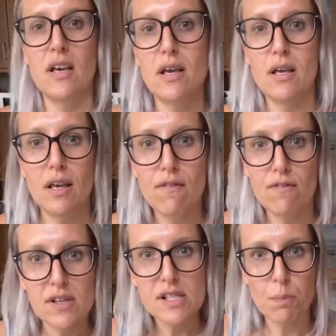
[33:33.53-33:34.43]
Give
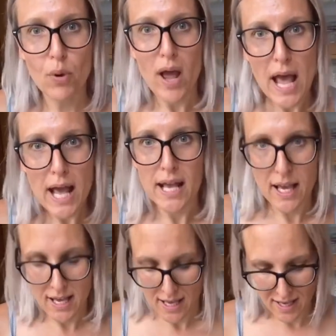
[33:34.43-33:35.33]
your spray
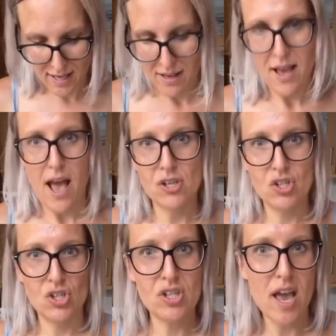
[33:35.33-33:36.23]
a
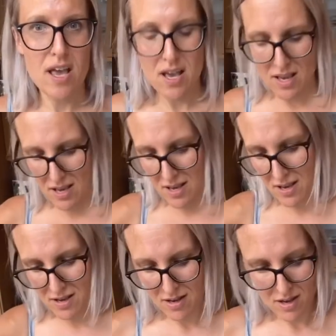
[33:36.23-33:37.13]
shake.
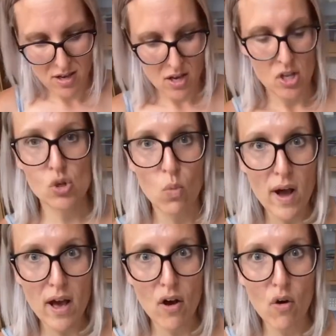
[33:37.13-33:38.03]

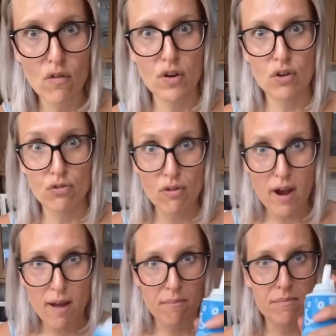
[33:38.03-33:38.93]
12
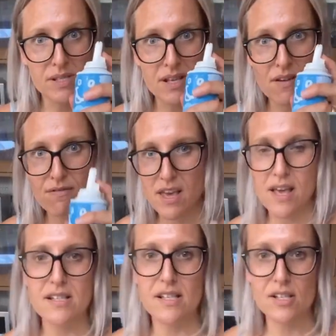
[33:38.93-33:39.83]
grams of
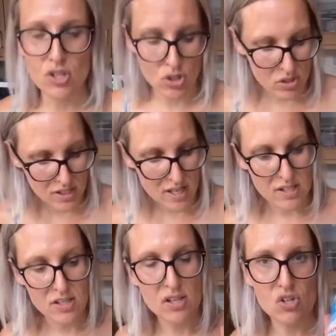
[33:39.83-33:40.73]
this is 2 syns,
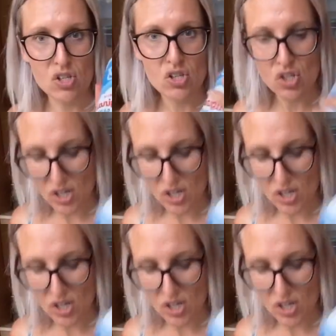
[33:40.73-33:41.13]
so just check